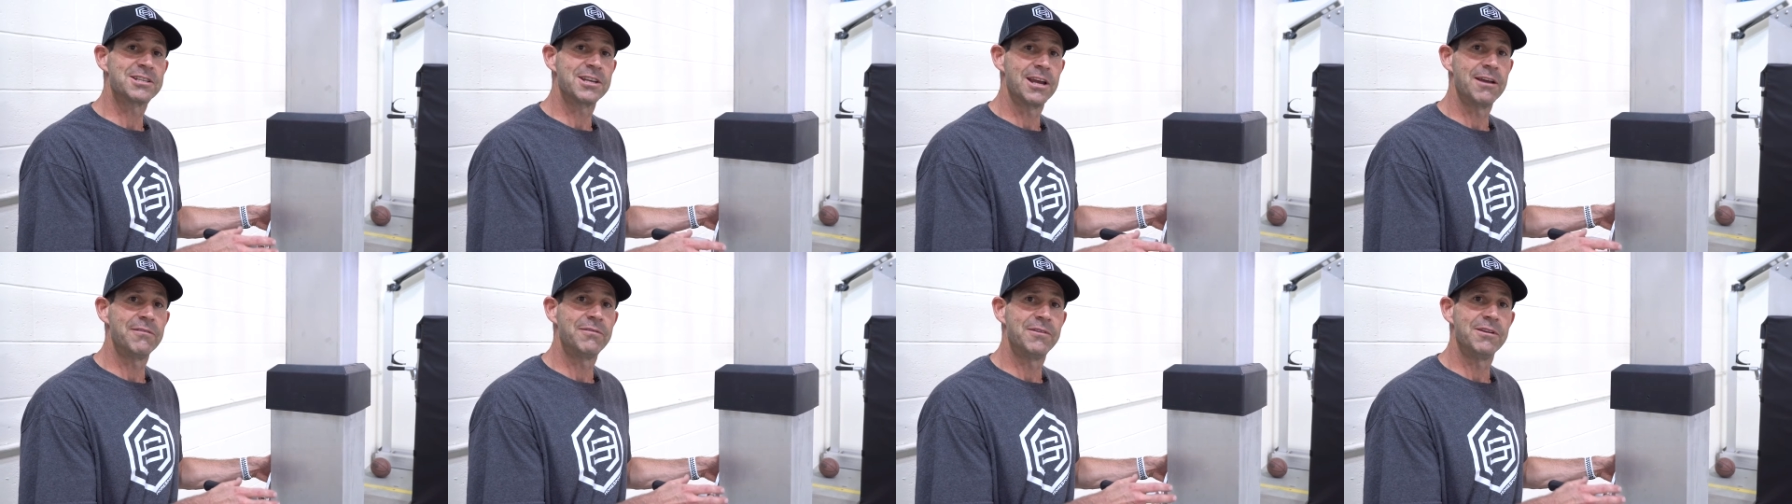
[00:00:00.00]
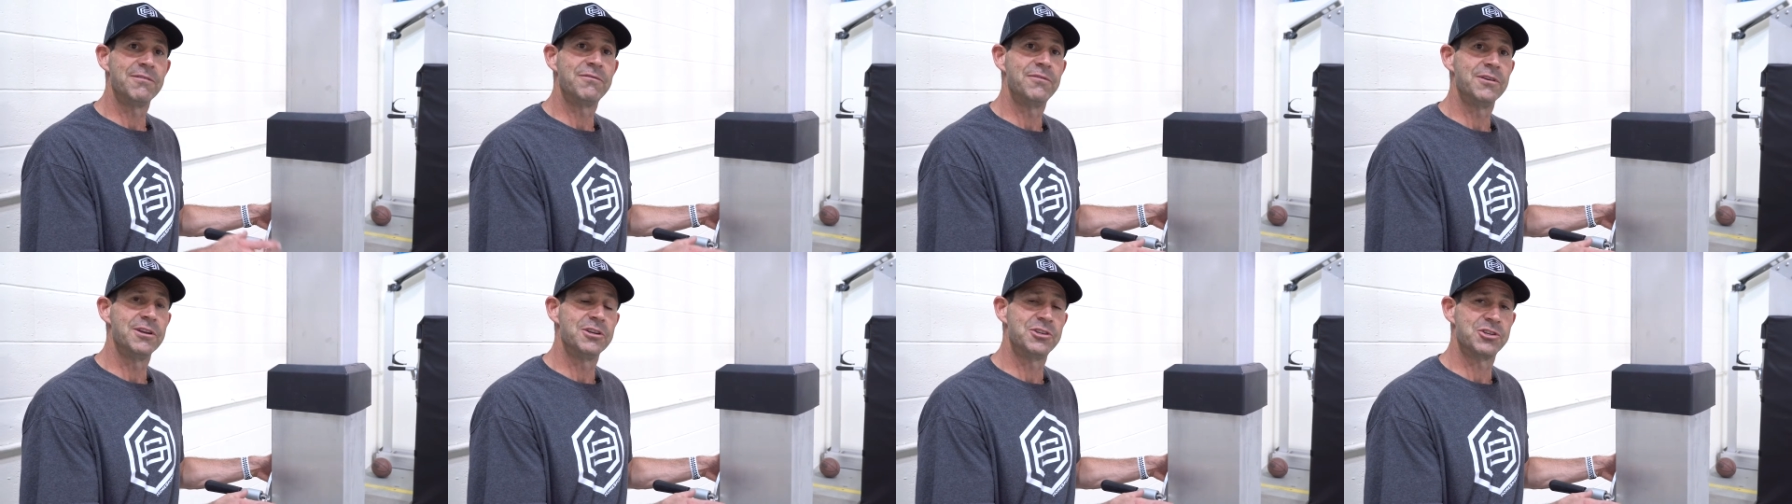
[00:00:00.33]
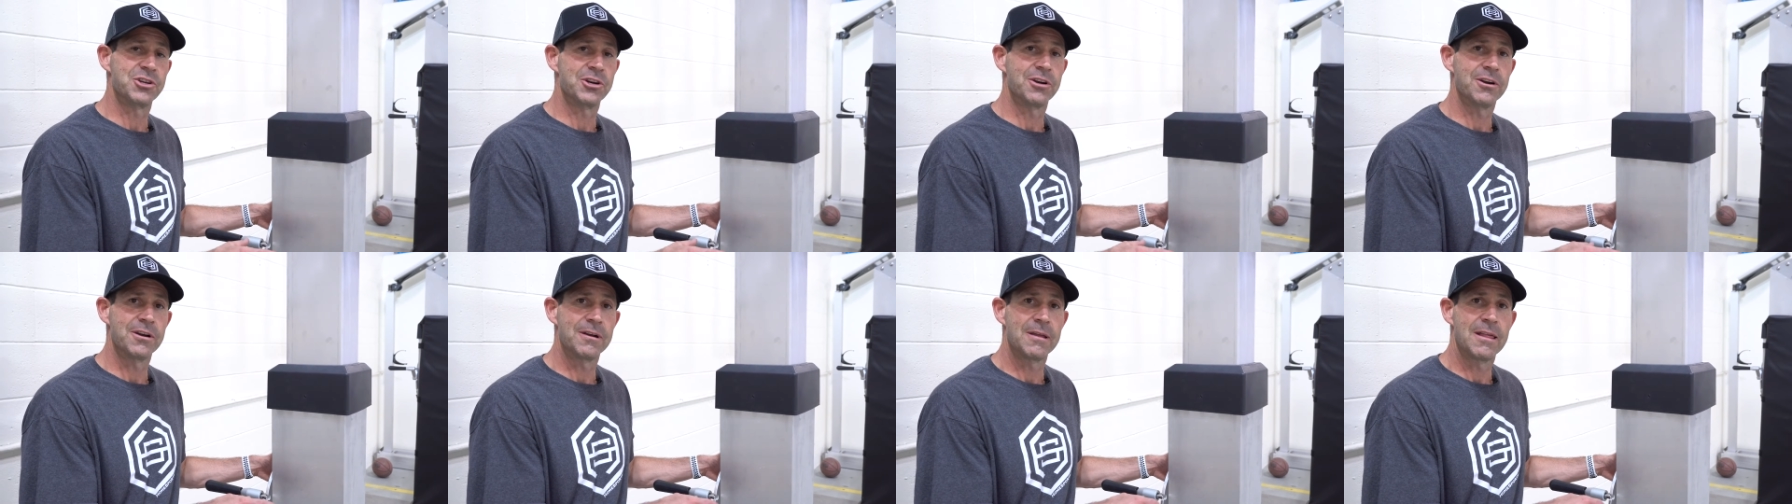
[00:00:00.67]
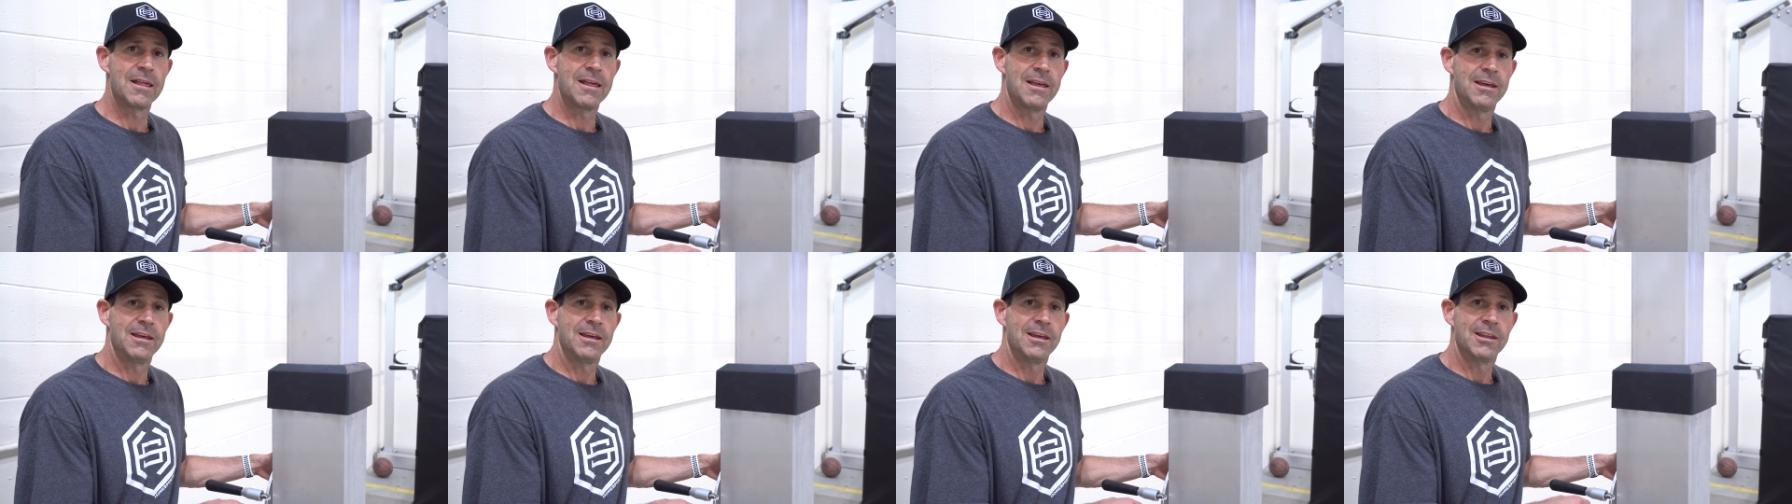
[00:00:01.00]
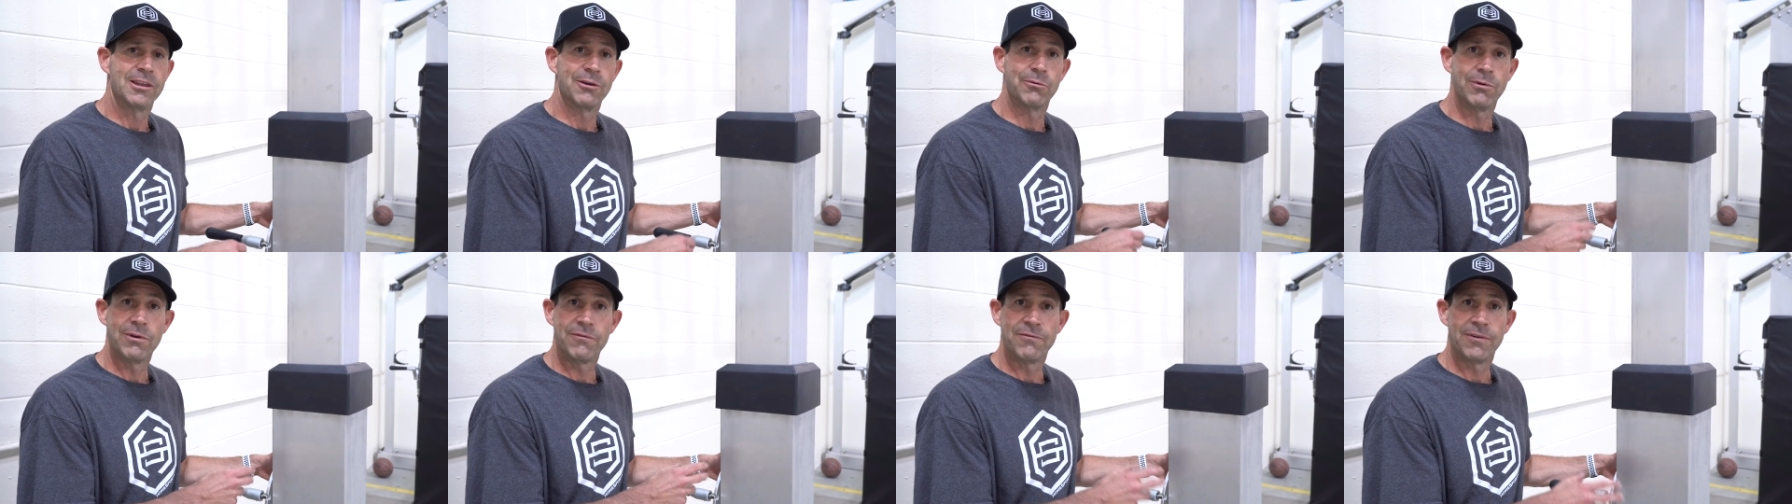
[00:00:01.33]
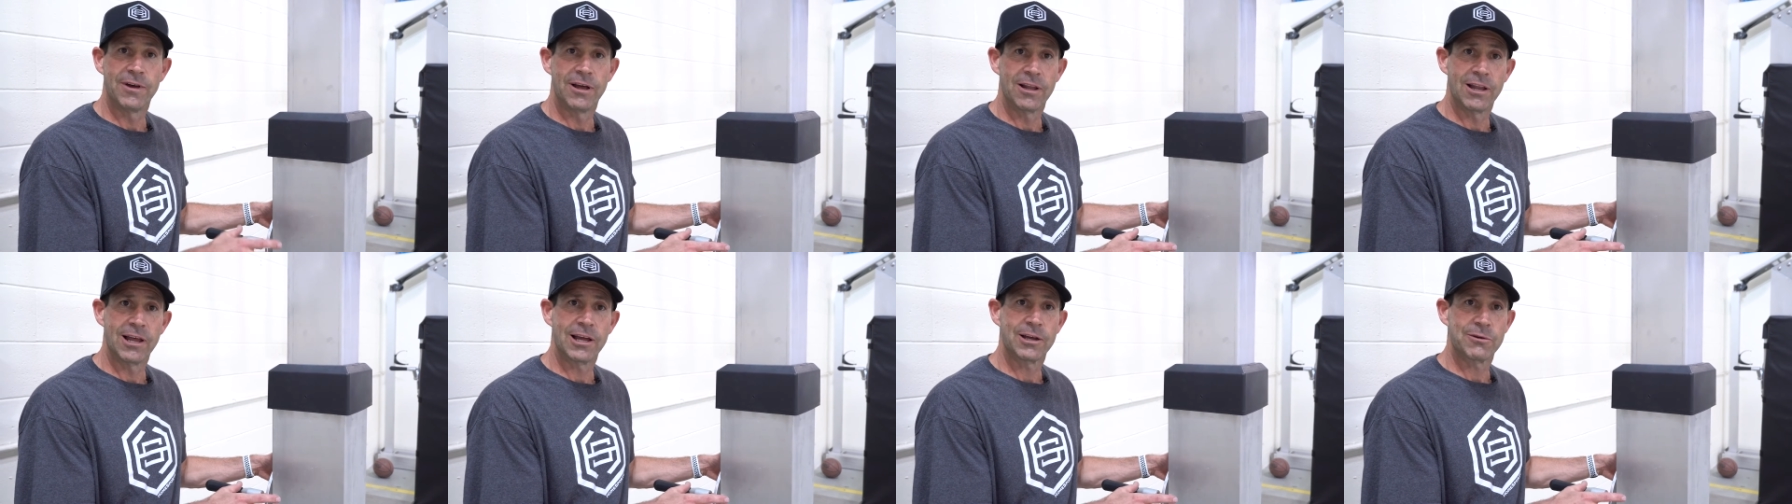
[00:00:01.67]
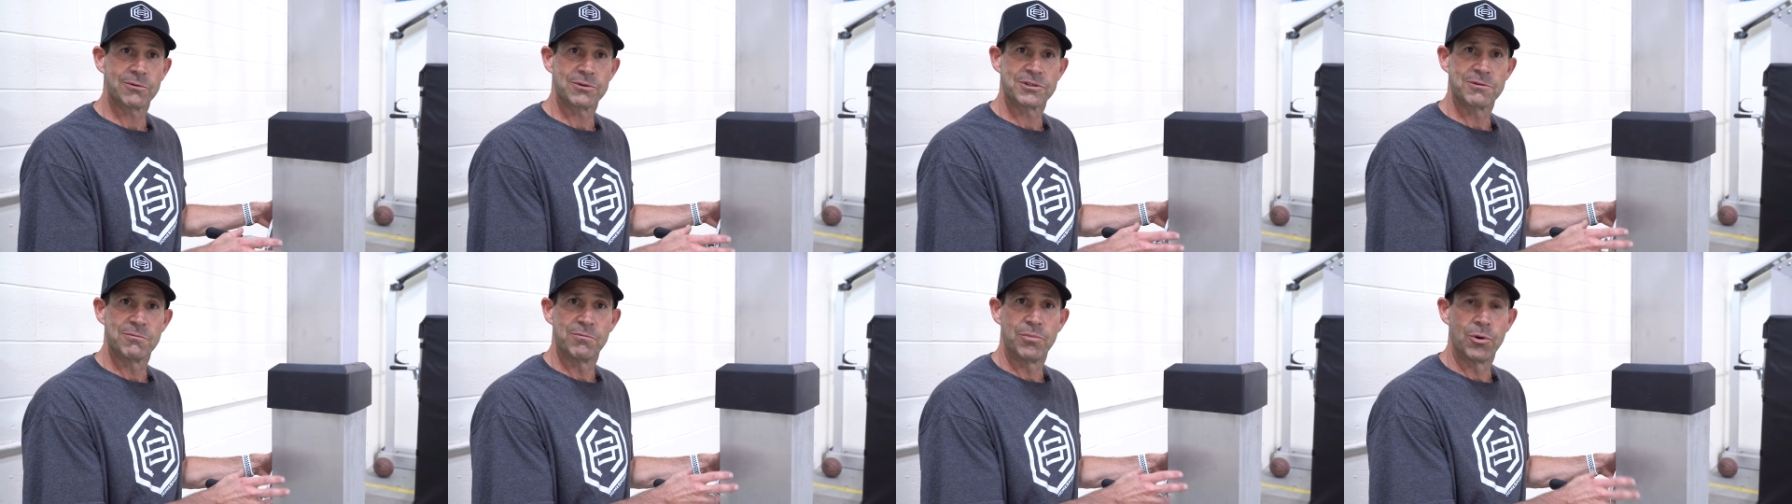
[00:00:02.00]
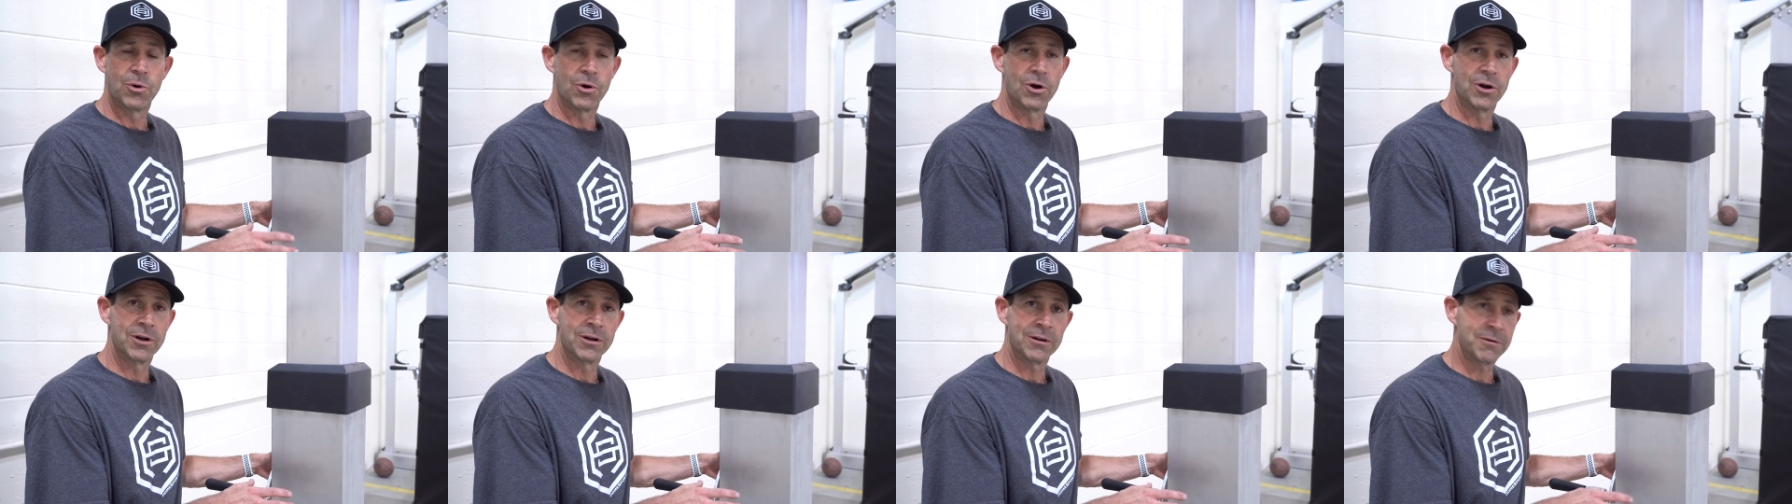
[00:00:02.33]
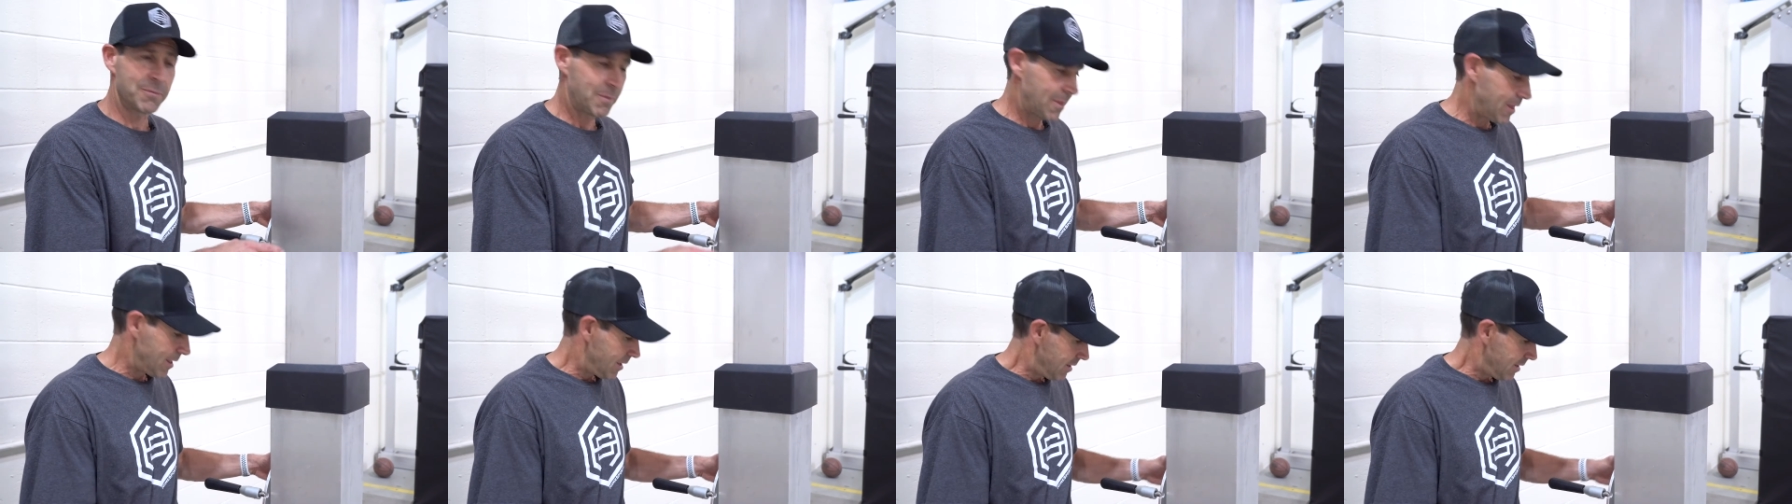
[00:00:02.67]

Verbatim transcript: safety feature that we felt like was important.